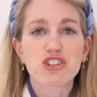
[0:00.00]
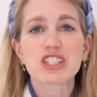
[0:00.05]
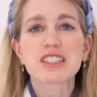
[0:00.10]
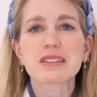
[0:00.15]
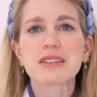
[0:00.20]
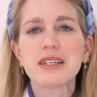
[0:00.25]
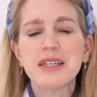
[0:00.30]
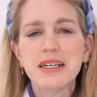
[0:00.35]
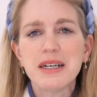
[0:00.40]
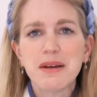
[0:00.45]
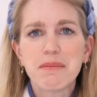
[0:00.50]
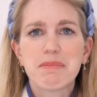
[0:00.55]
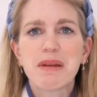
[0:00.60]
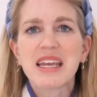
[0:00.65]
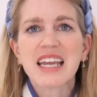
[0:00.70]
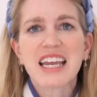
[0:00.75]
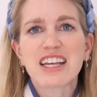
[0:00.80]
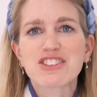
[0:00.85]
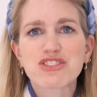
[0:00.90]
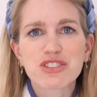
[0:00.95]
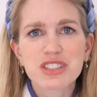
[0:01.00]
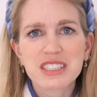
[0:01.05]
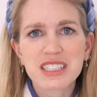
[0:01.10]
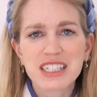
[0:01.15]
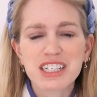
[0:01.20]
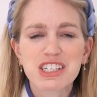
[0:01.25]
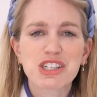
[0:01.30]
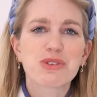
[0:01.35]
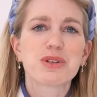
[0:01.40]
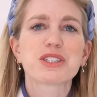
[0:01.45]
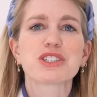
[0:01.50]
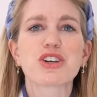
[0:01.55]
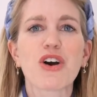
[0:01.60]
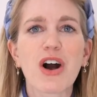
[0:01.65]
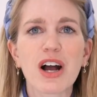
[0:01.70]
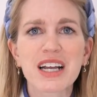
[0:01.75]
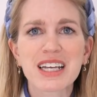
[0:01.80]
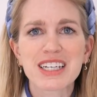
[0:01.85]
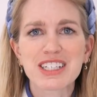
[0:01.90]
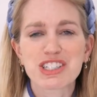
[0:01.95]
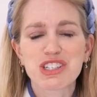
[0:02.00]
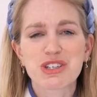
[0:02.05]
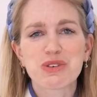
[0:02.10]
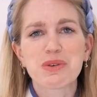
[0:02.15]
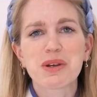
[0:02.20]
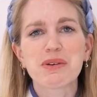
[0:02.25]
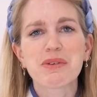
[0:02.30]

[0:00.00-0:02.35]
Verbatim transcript: just being interested in you and talking to you.